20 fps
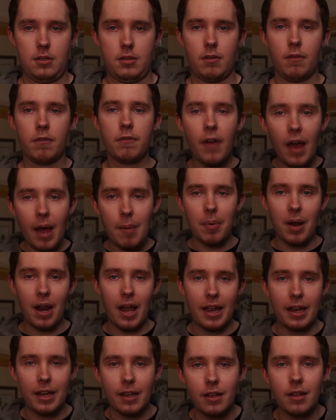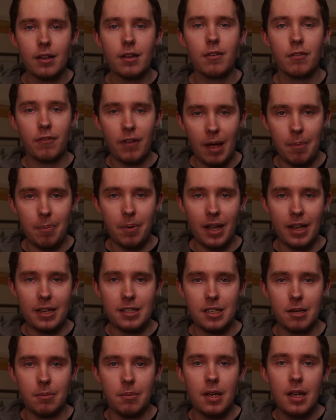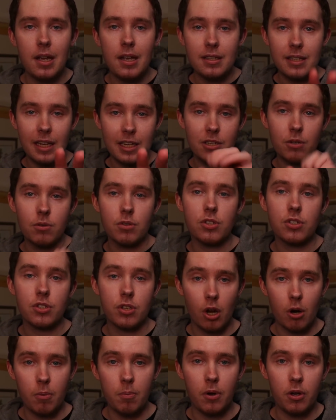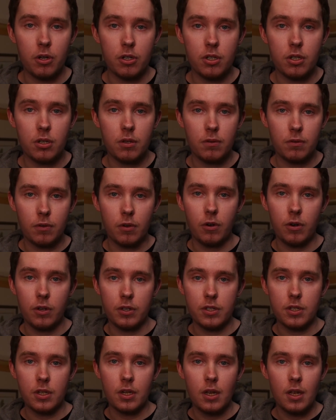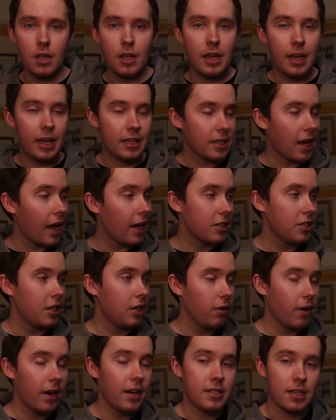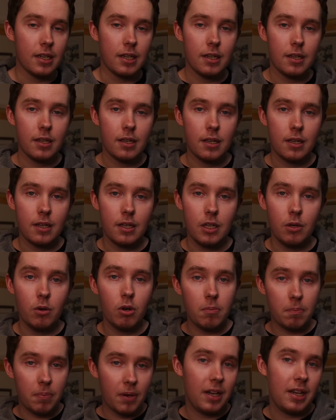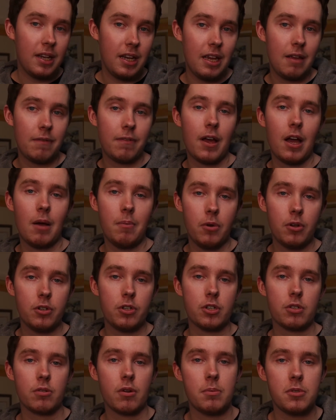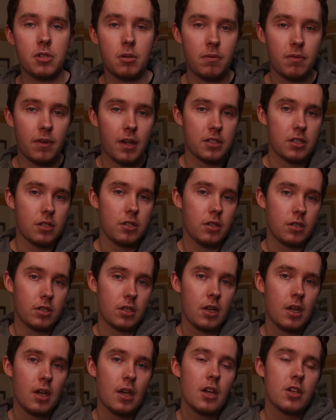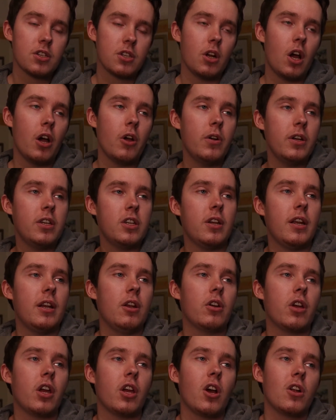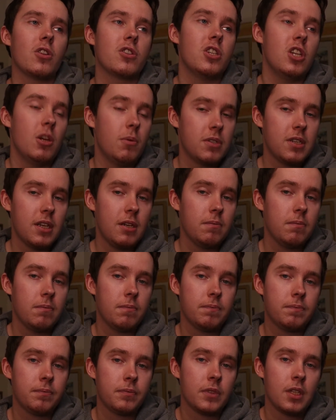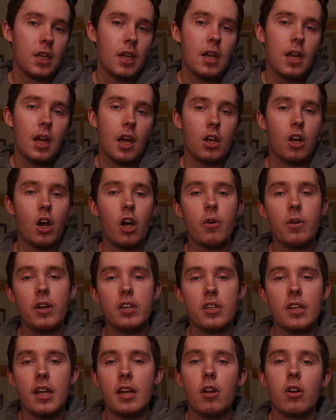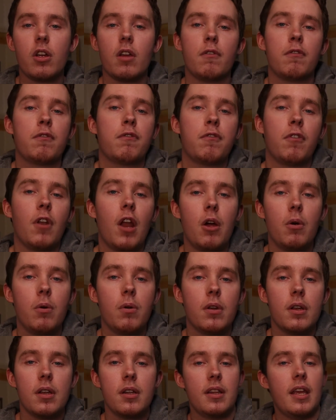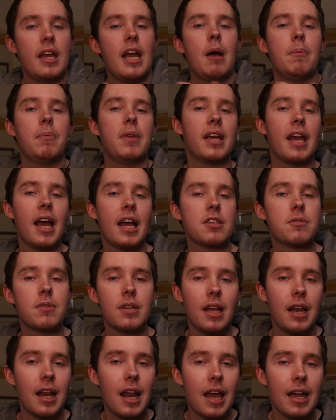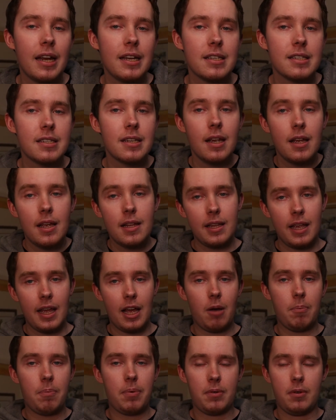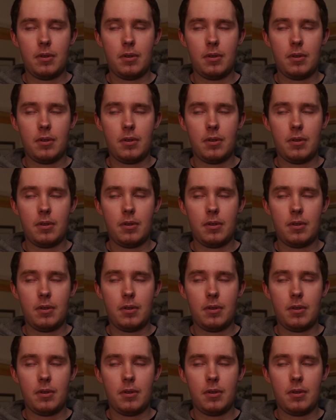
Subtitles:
Fair play to them. They do so much for us. It's actually crazy. You wouldn't believe how much a script supervisor does. So not only do they look at continuity, not only do they look at flow, They help the cast with their lines. They help,